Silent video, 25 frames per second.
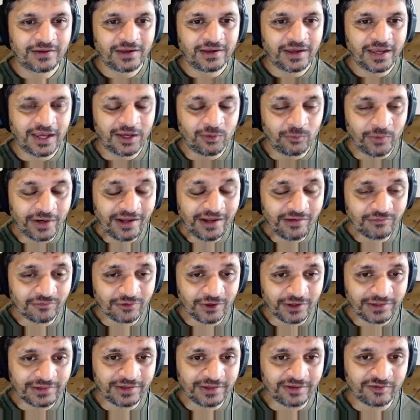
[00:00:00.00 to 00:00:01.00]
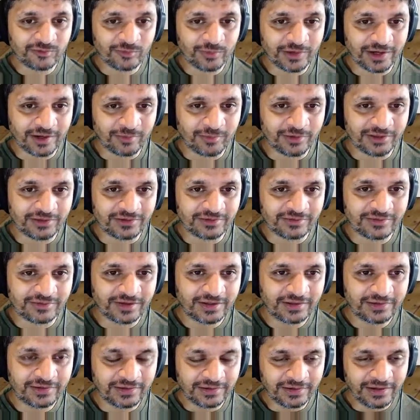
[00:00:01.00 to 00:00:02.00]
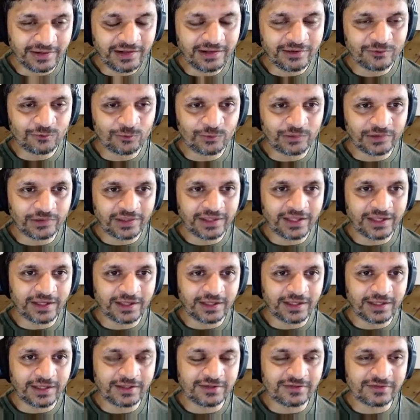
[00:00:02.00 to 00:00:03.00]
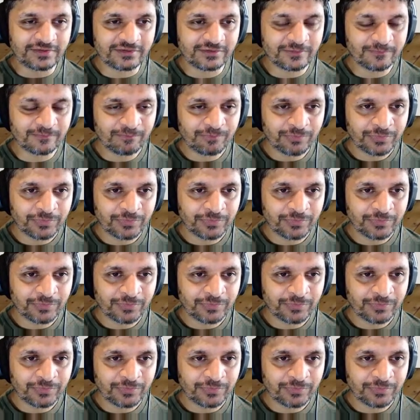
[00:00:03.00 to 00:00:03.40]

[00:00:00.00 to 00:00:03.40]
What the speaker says: And when I've got these parameters, the really cool thing is